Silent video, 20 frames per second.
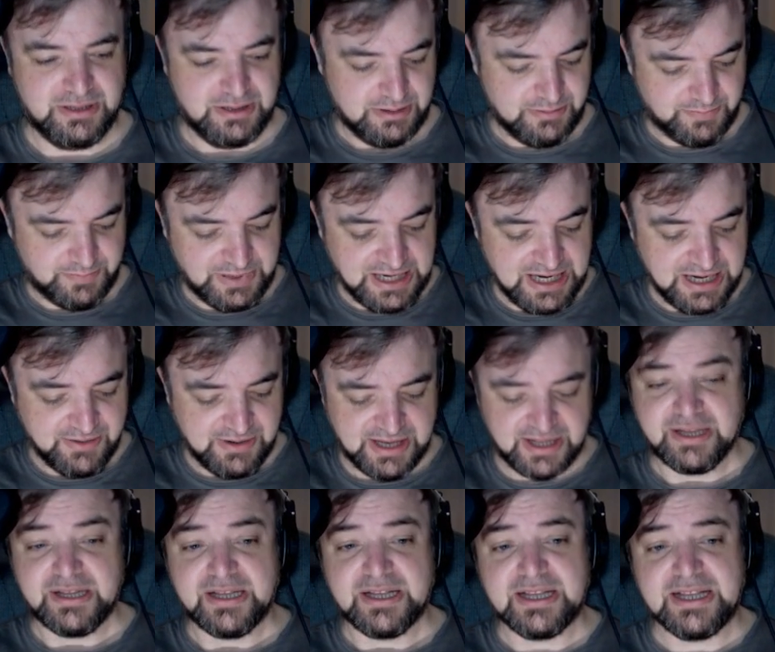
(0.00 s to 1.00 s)
But anyway,
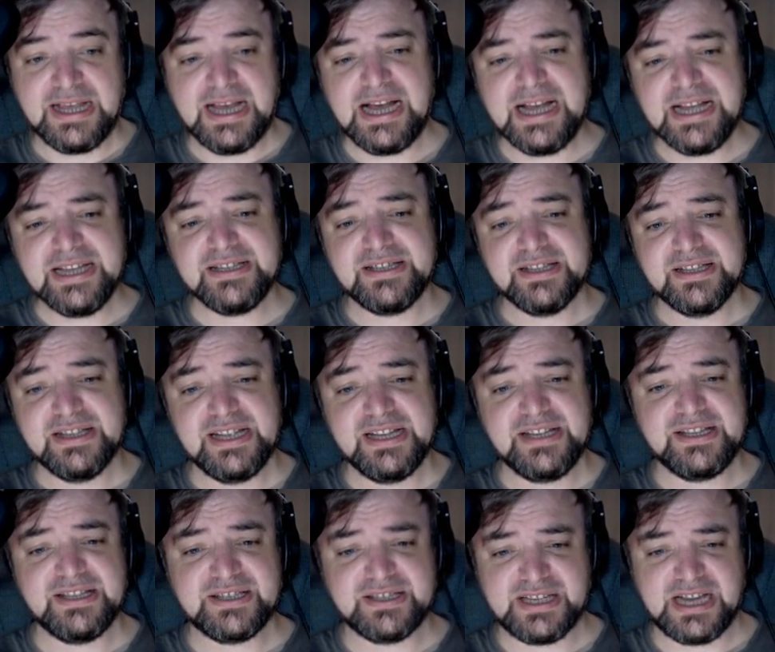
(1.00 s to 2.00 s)
guys, it
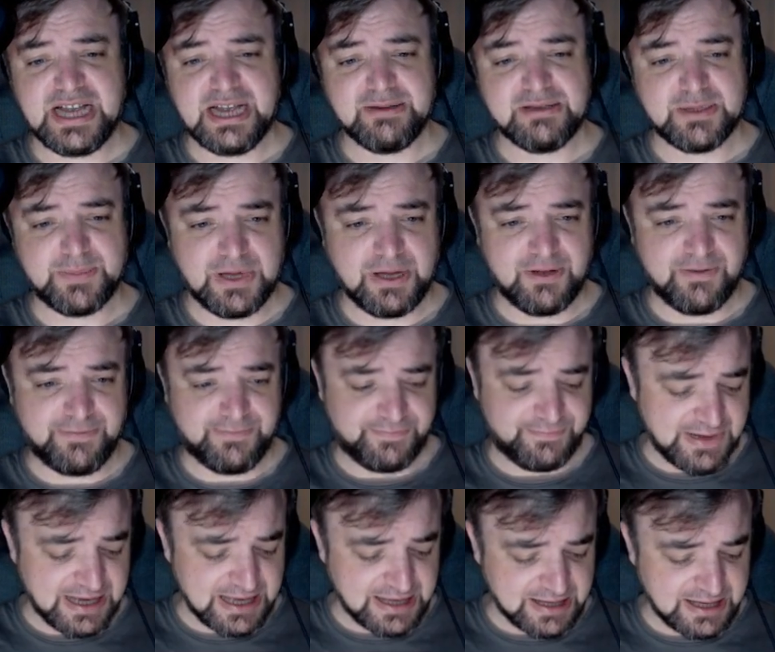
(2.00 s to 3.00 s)
is time to put your
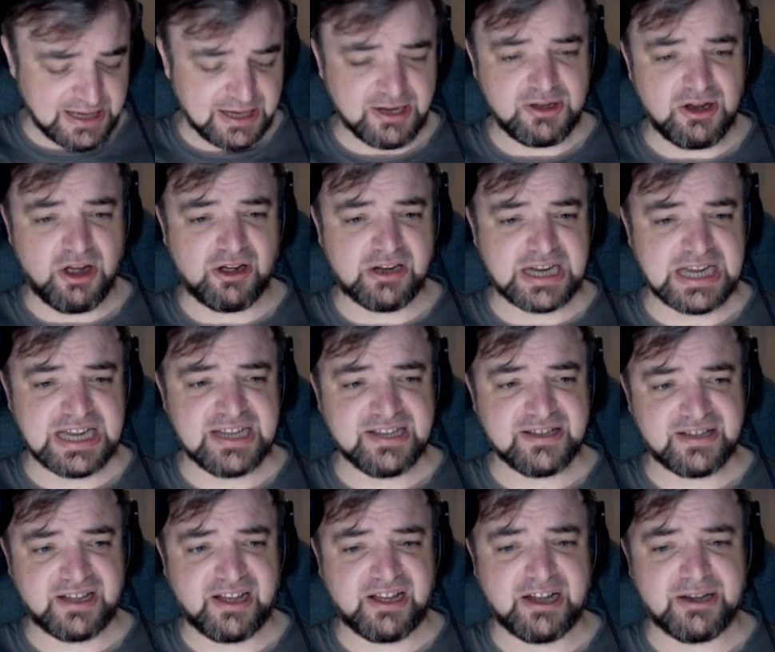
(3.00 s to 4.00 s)
thinking noggins
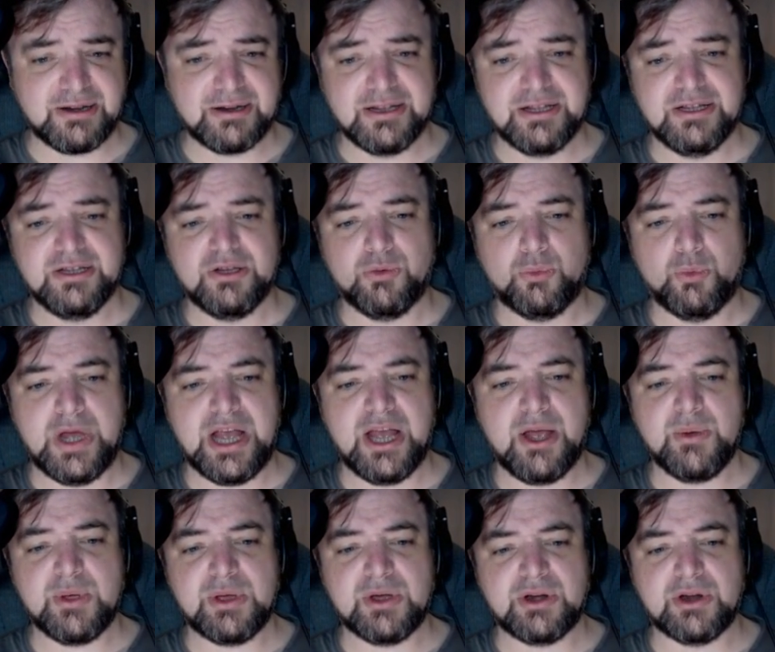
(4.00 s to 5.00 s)
on. Where are
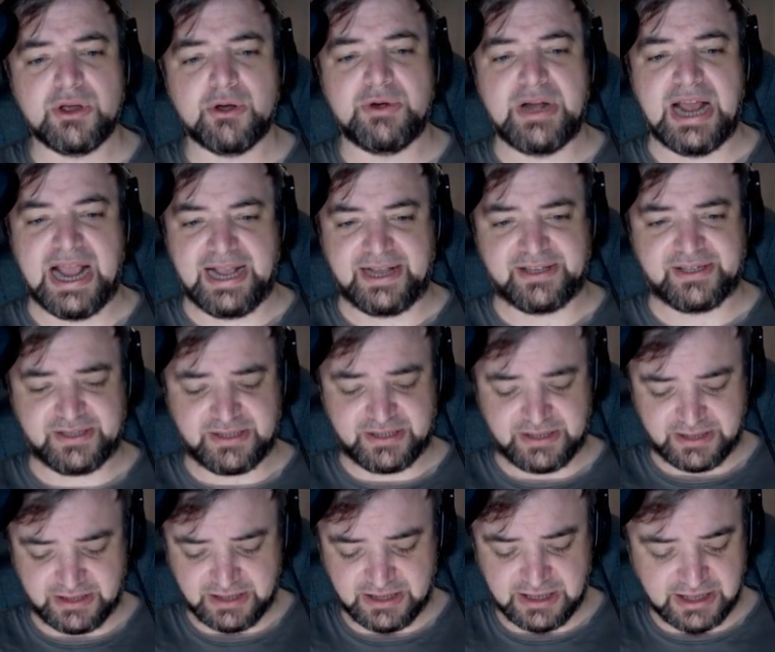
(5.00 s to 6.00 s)
we going to go next
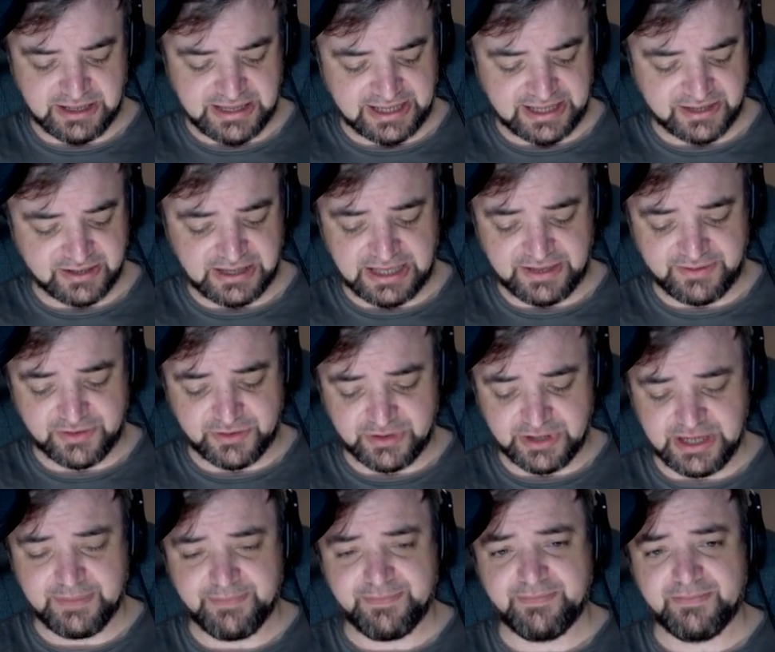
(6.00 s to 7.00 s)
in our next live stream?